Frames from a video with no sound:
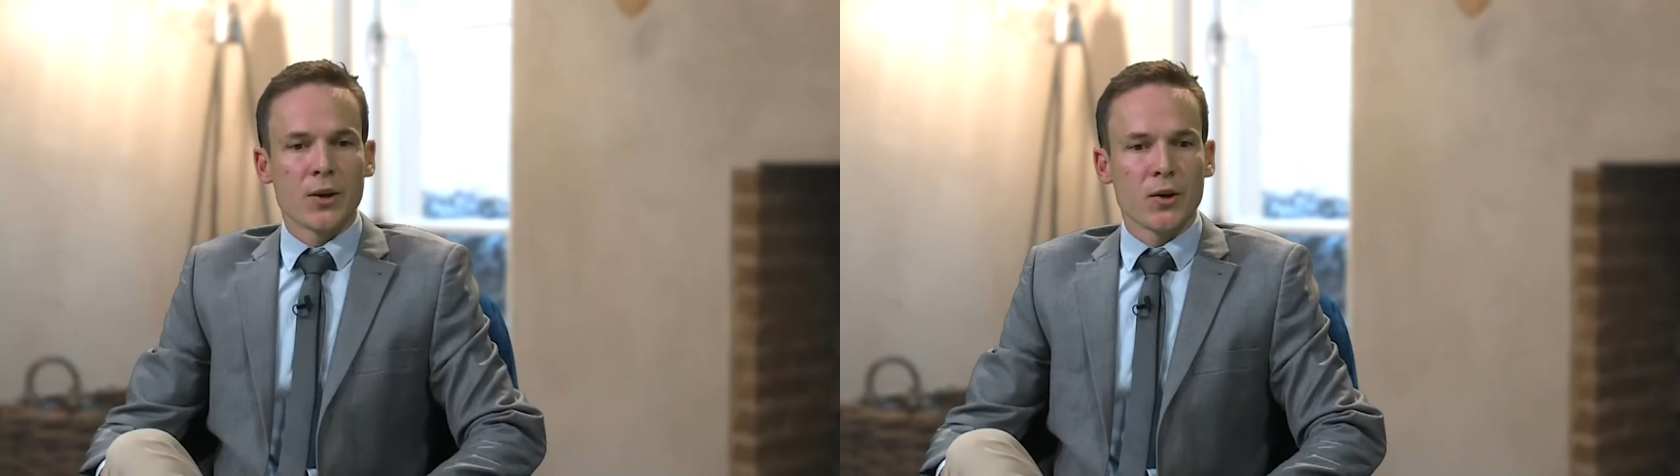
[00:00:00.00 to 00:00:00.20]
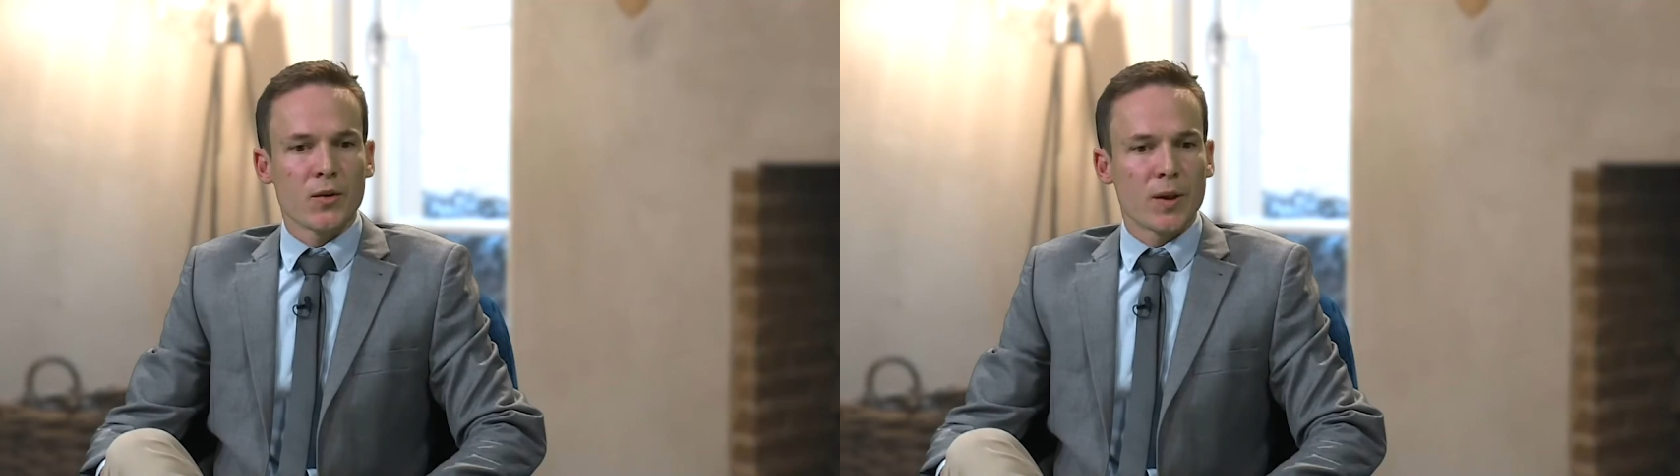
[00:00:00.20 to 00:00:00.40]

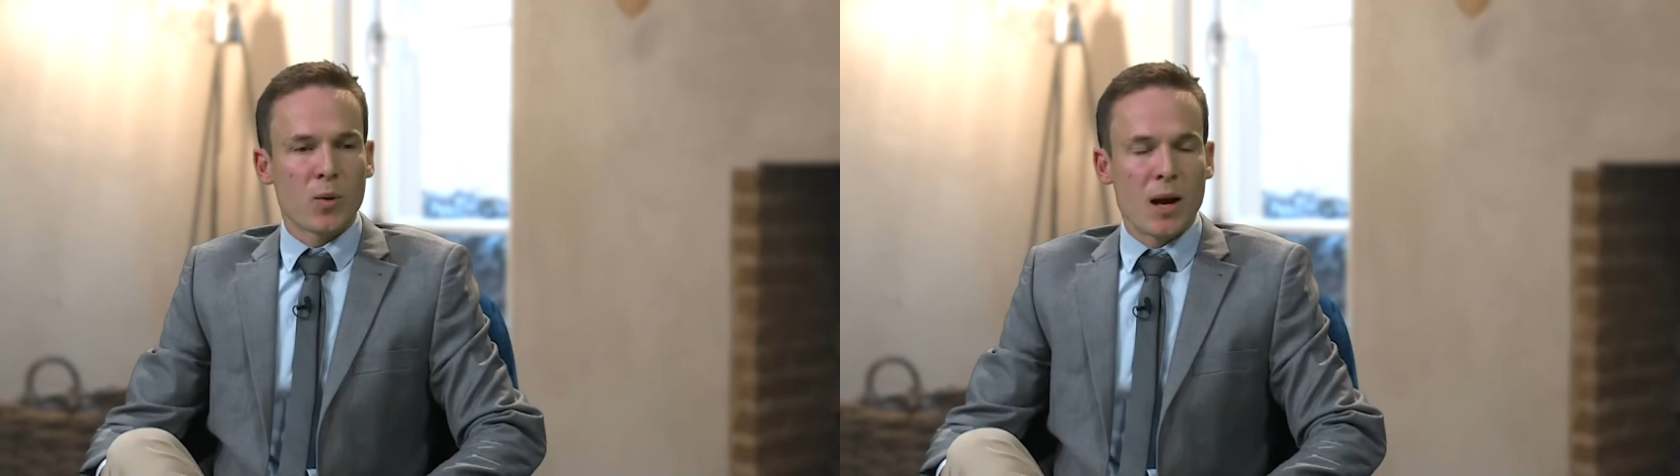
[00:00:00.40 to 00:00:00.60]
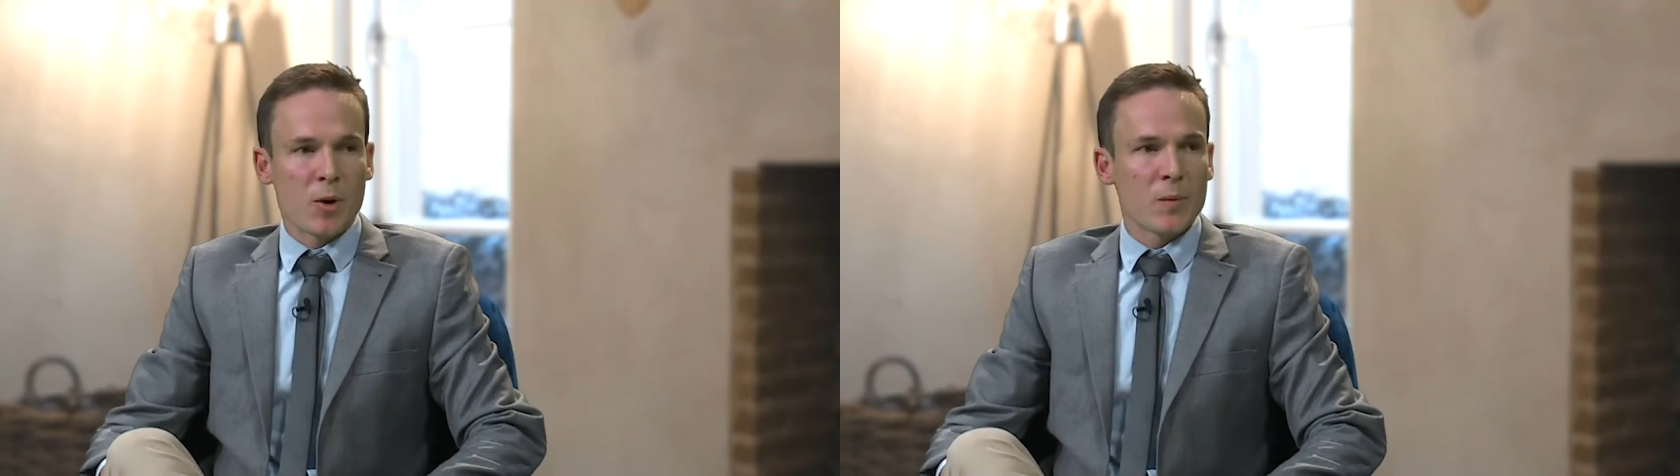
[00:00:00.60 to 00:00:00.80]
the
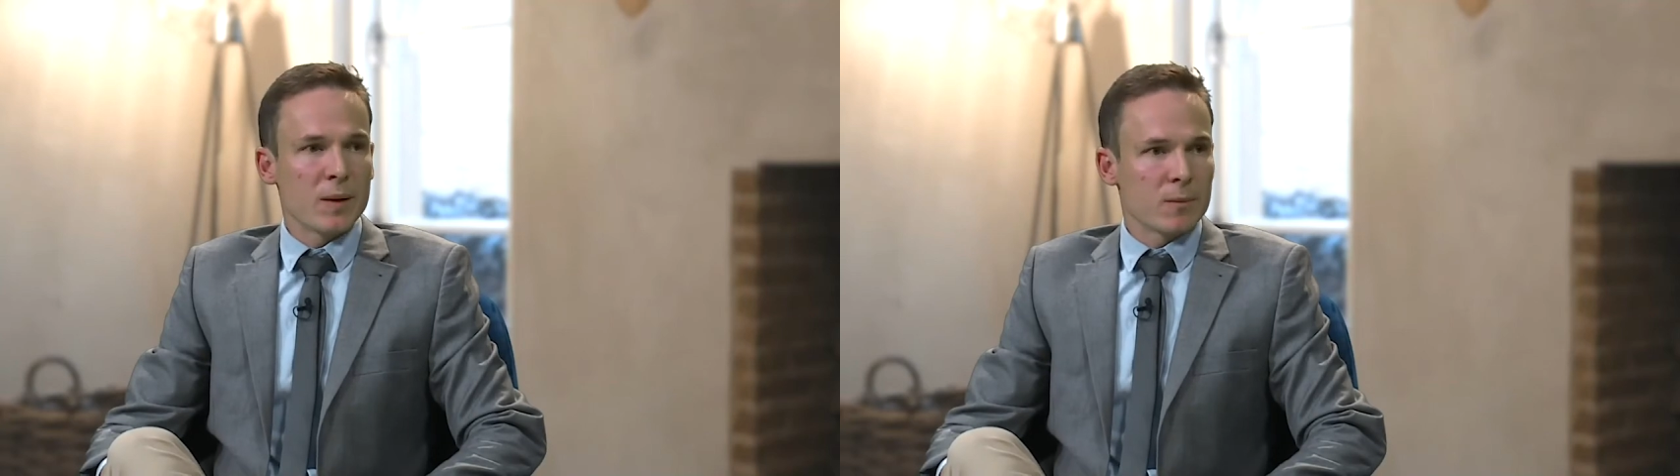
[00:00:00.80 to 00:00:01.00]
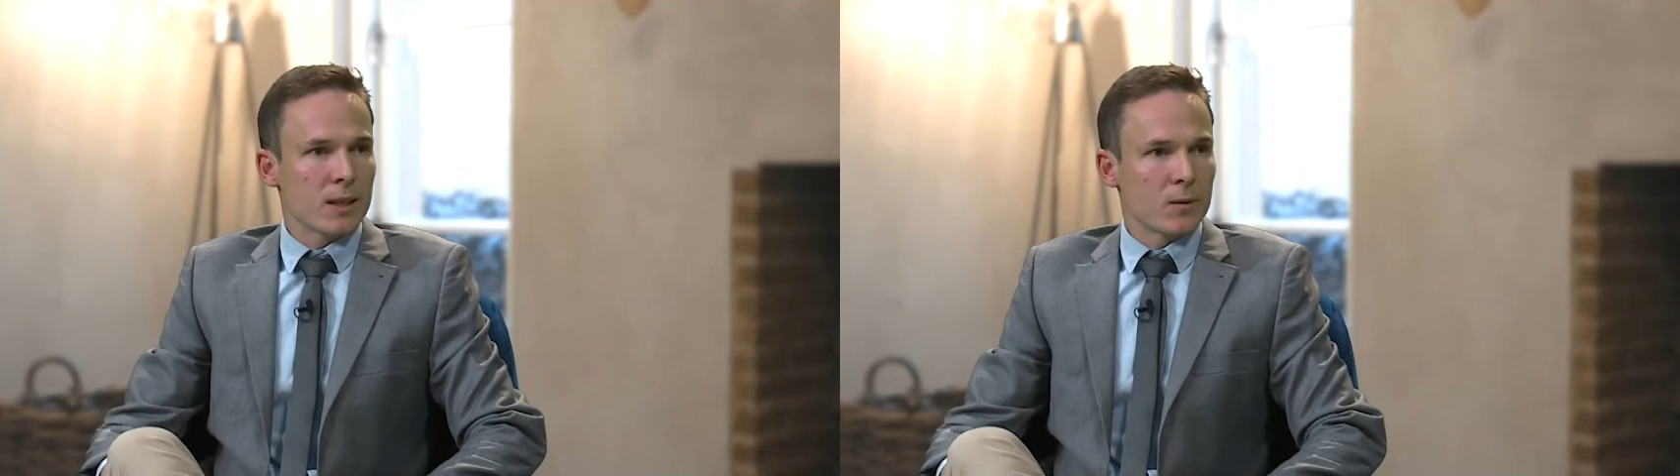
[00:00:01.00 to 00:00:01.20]
primary
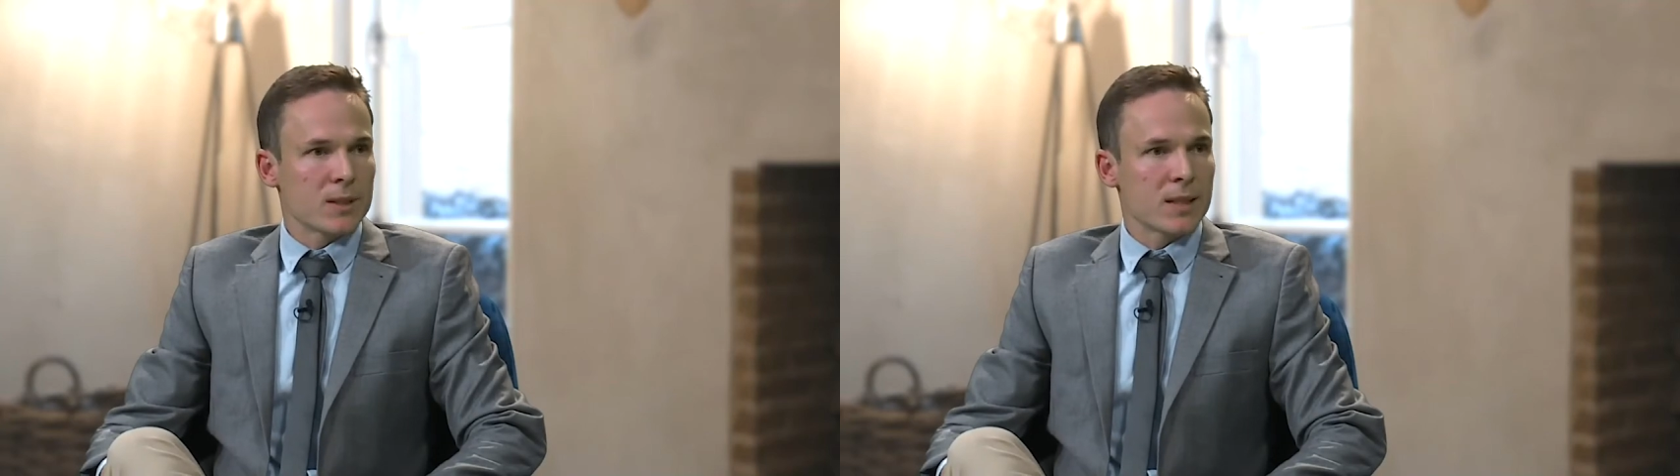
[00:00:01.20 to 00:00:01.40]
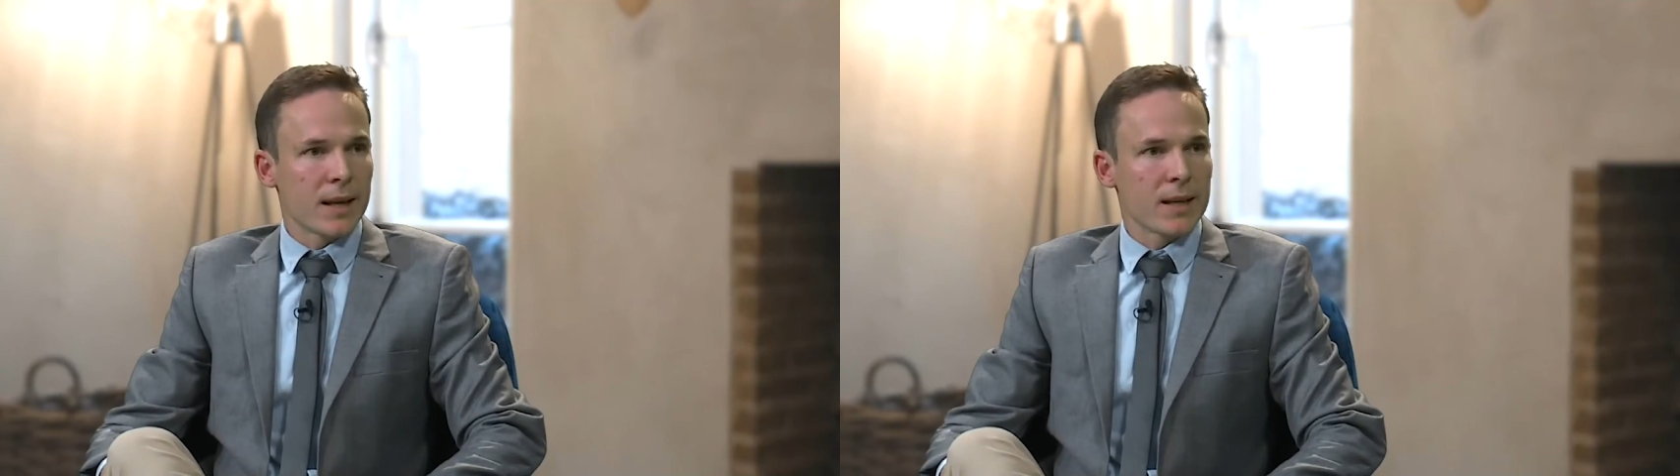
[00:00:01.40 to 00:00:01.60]
means, I would
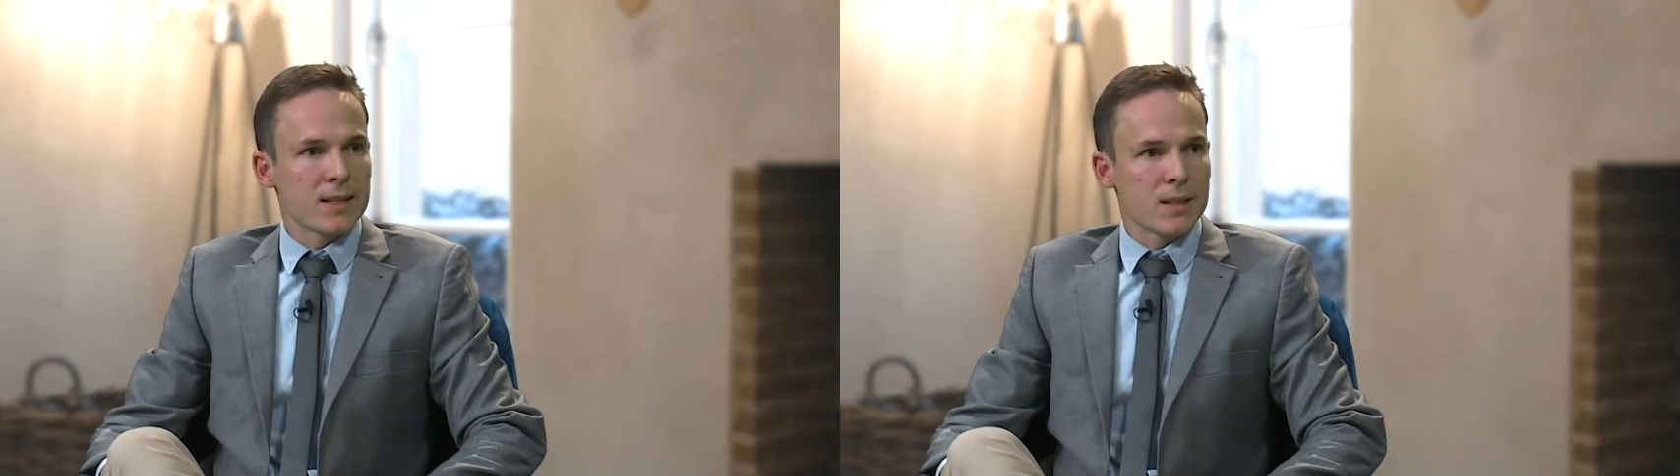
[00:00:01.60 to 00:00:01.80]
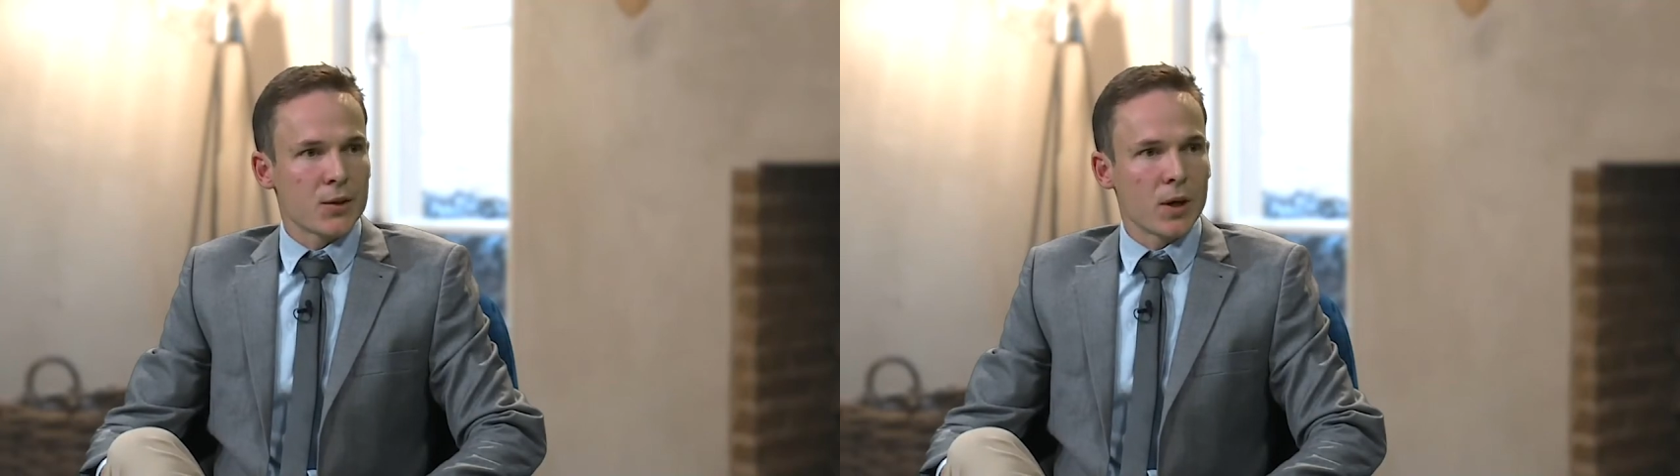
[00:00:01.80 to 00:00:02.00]
say, is
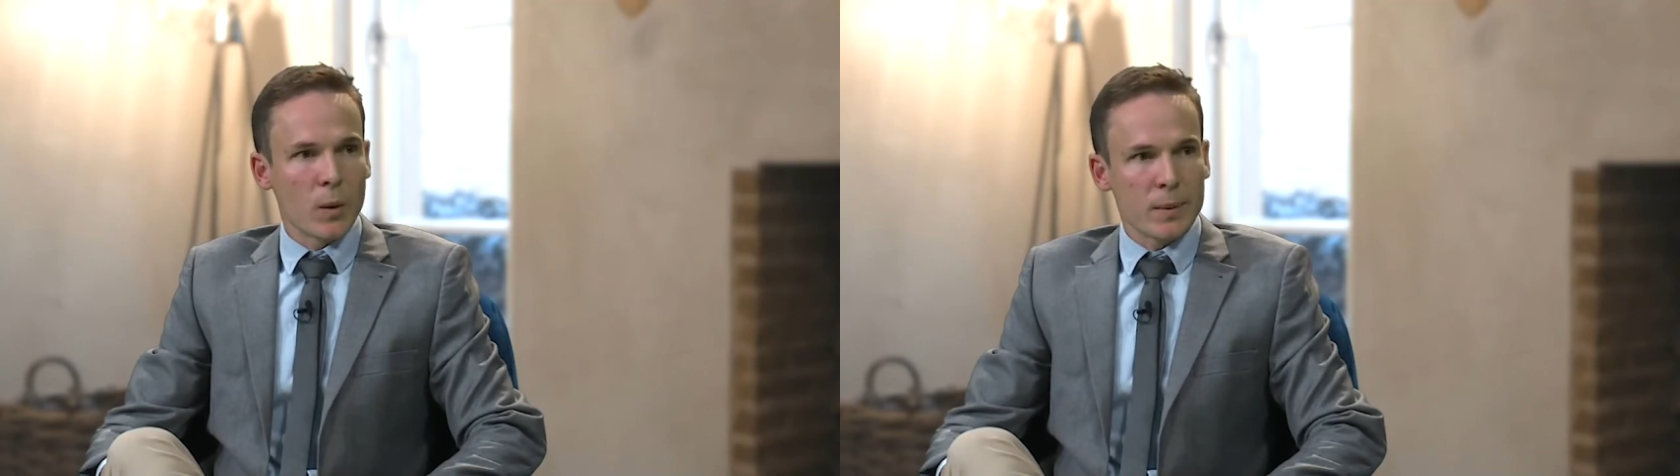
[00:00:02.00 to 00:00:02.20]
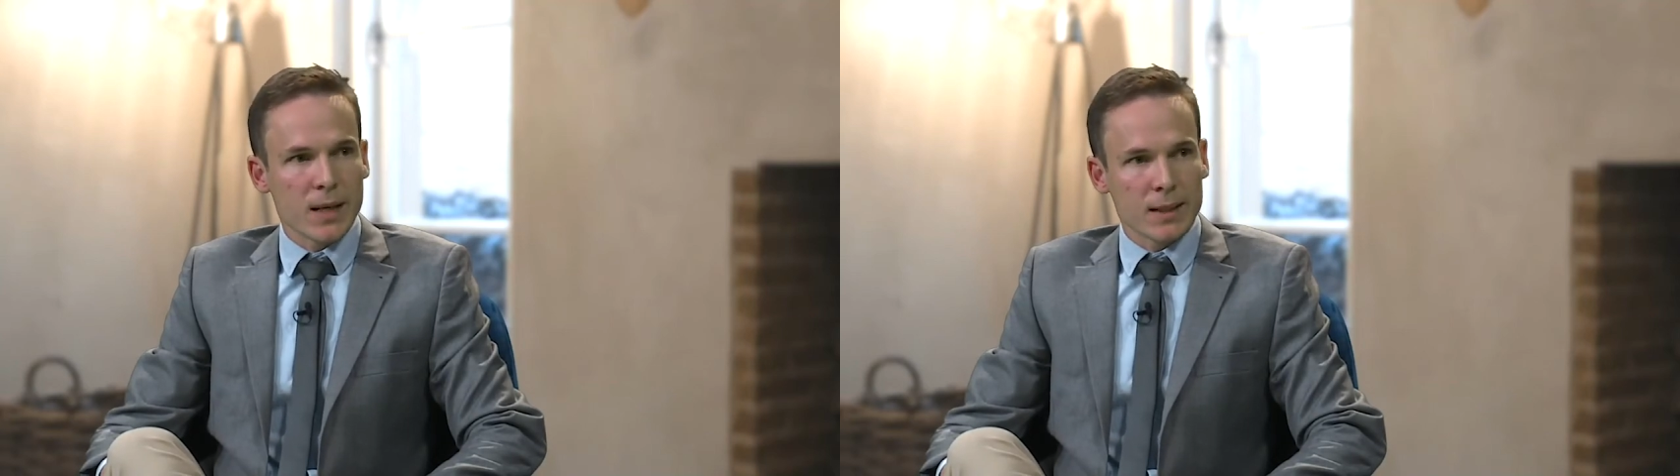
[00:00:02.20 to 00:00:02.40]
through our
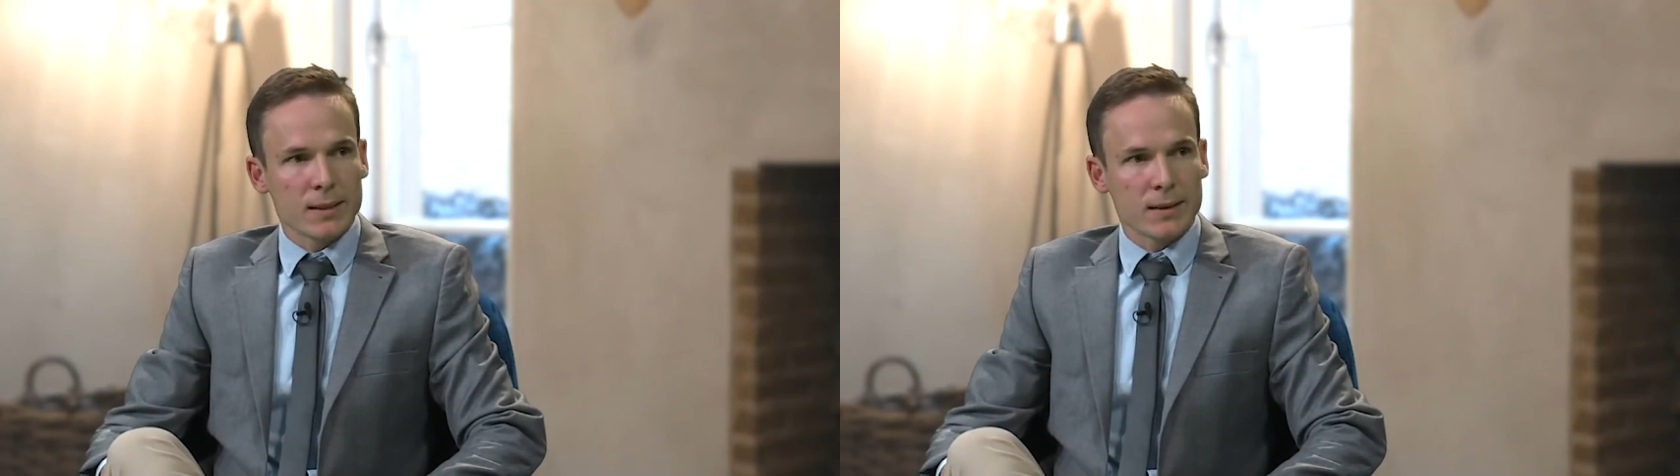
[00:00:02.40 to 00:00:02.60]
website.